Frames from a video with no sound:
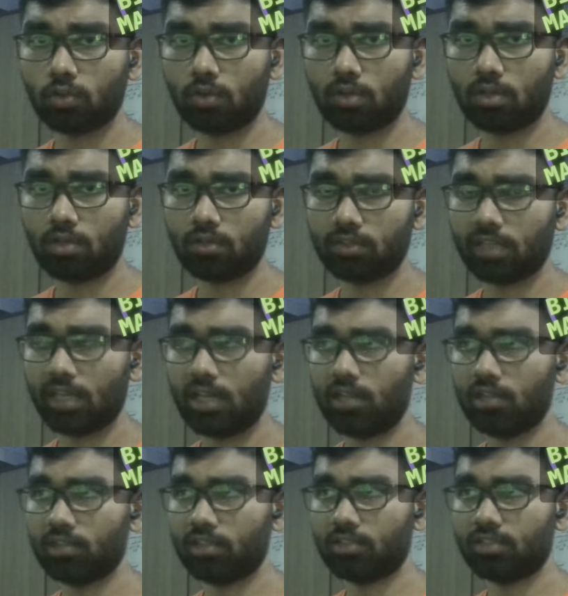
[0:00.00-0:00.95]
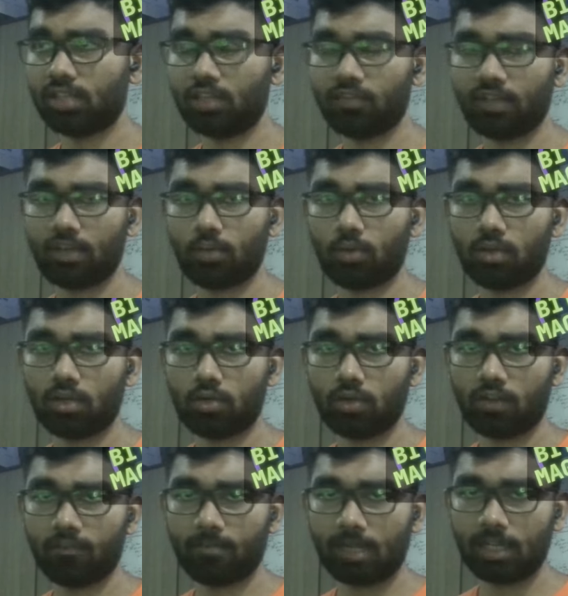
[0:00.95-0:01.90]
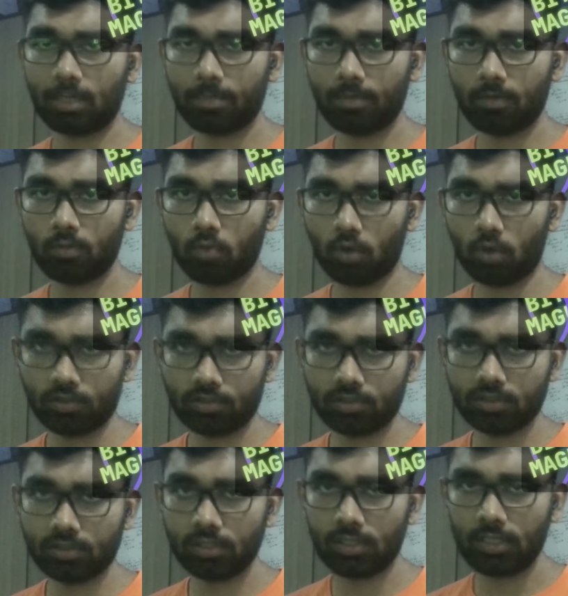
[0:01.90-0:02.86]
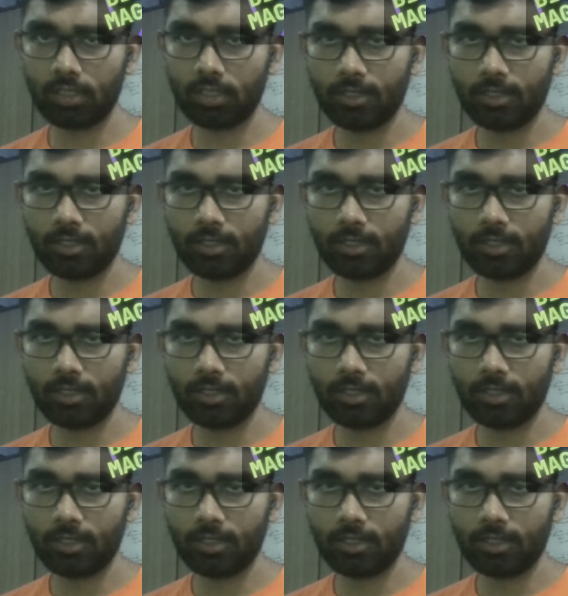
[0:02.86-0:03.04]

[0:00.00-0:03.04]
wanted to scale in the sense that if I wanted to have multiple vaults,